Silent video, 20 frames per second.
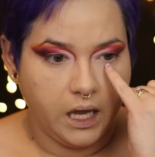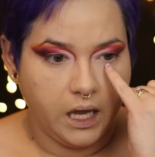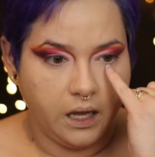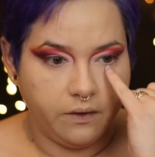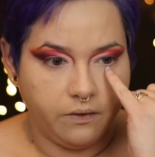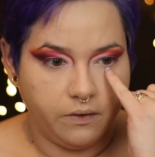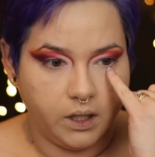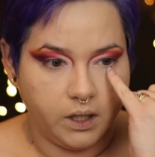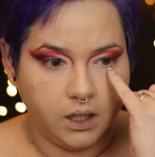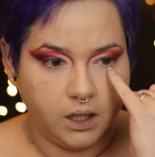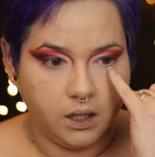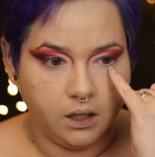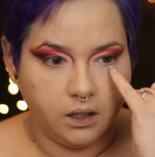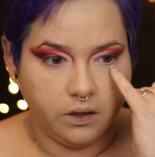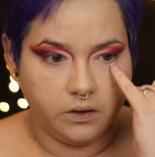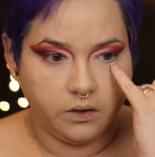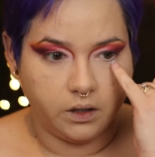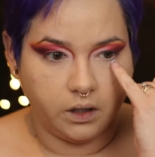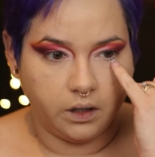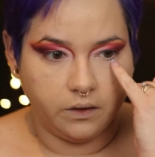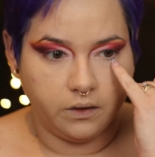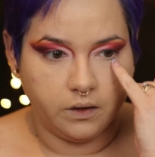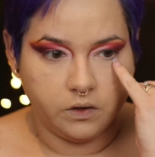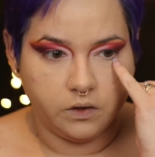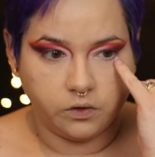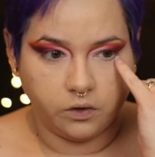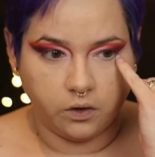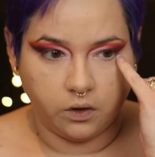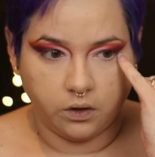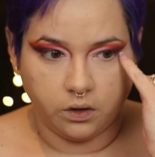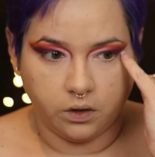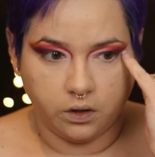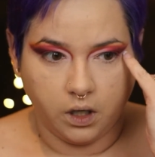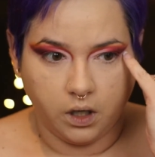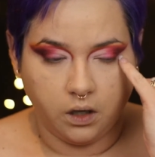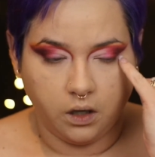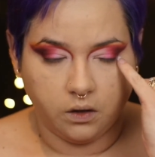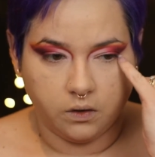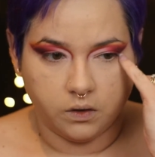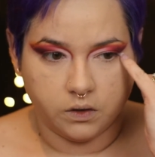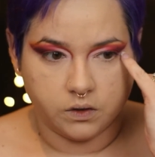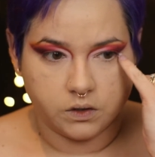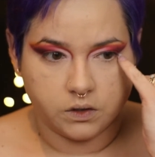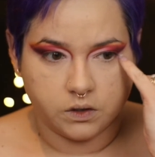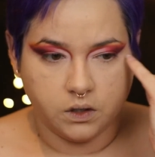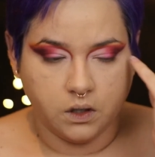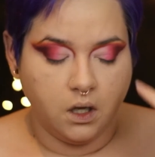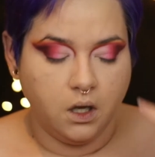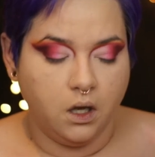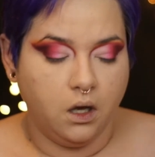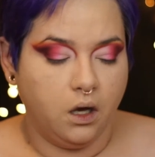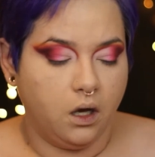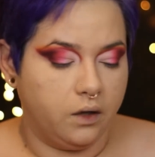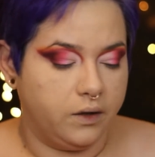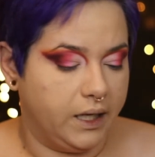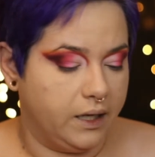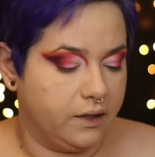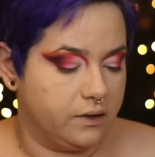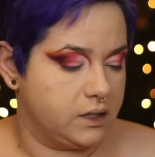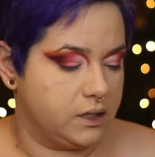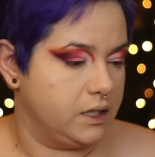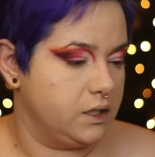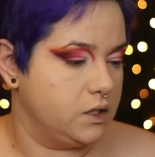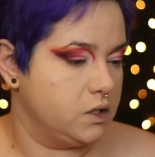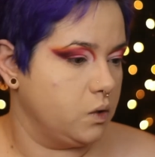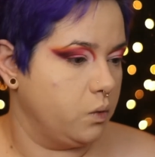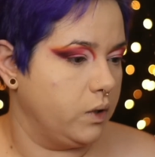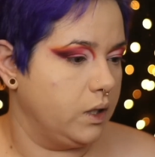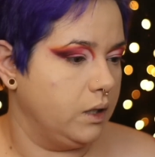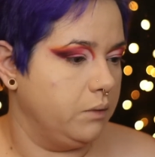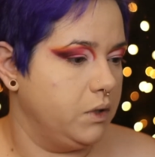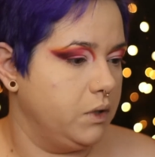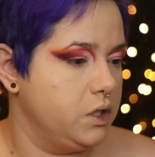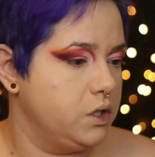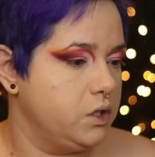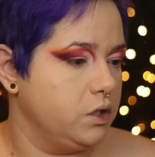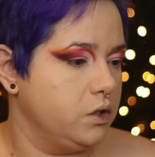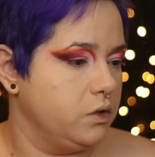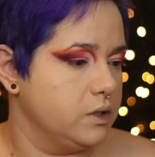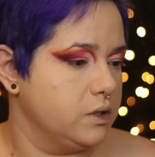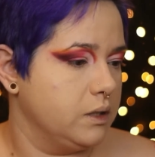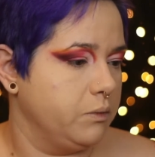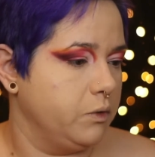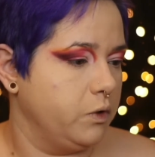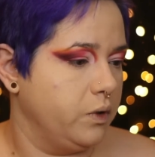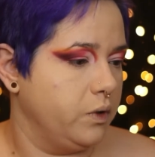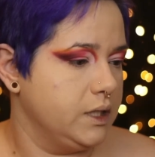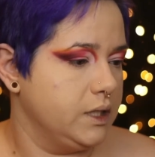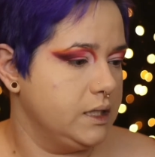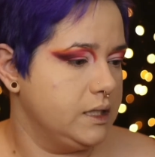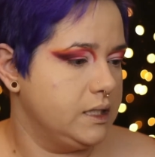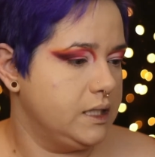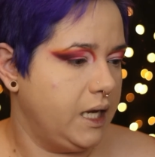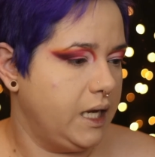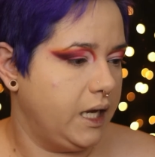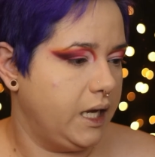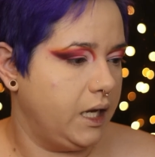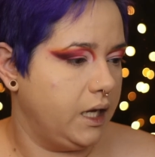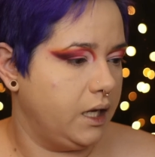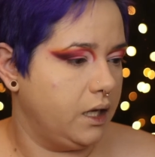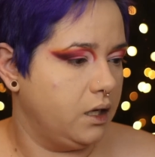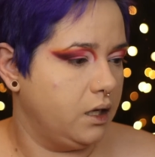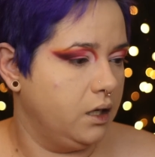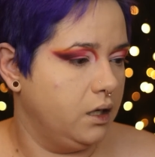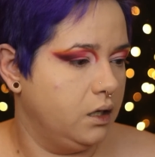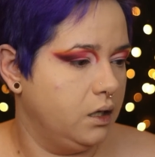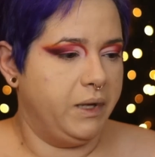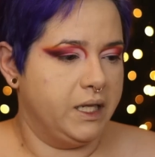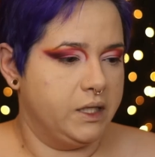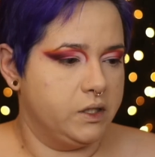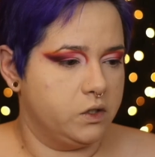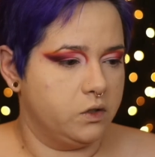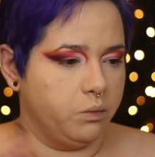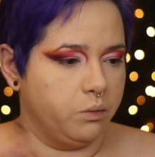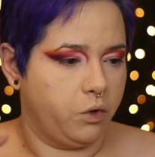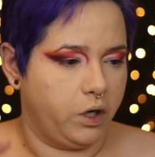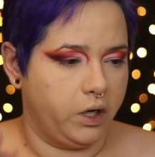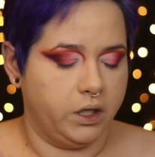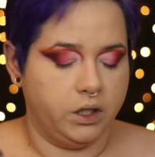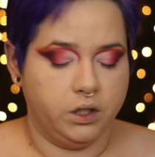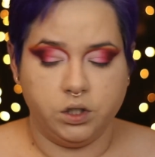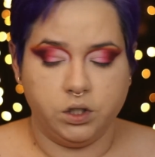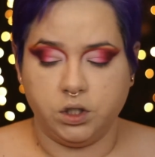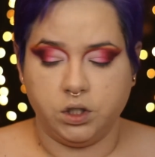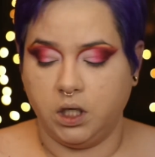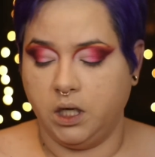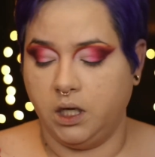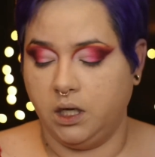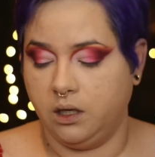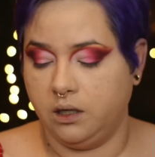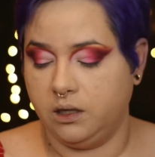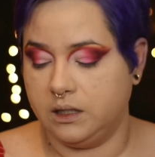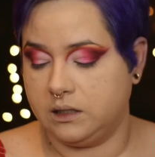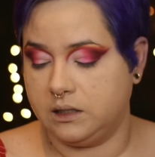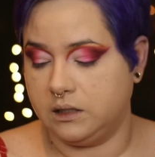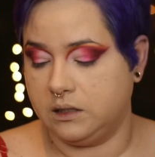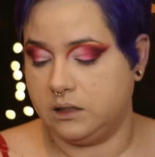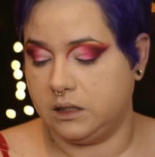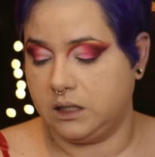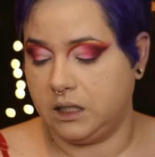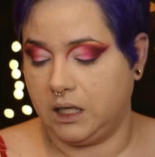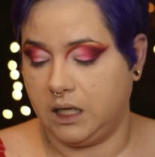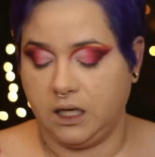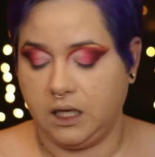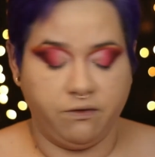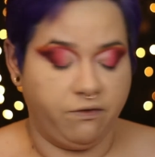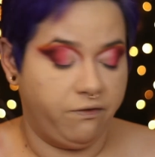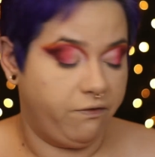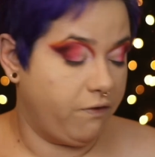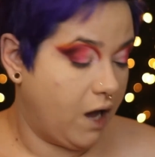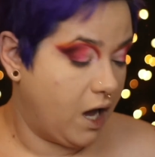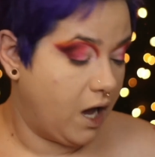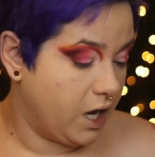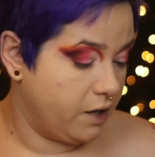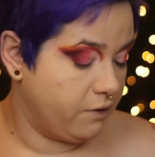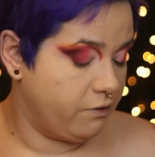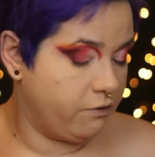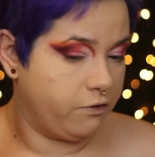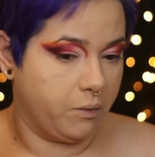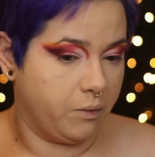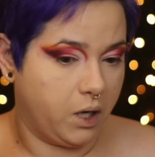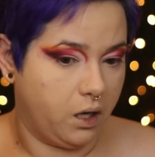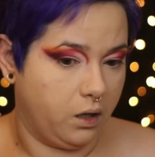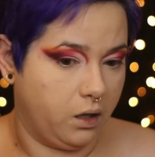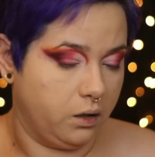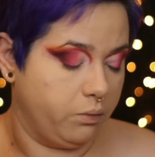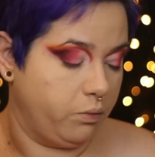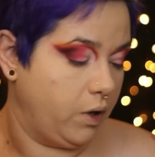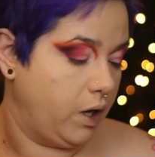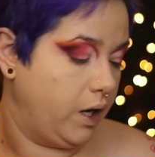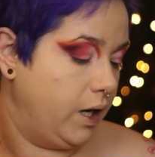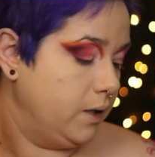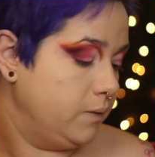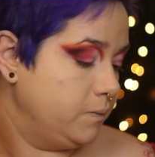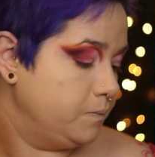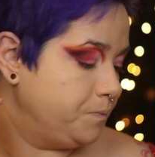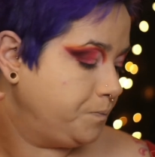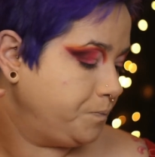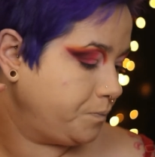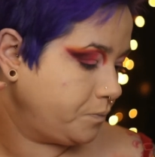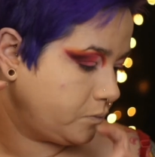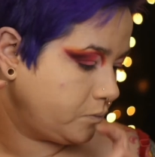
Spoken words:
And then done the darker colors on the outside. So what I'm going to do is I'm going to take a pencil brush. This is the E5 from ColourPop.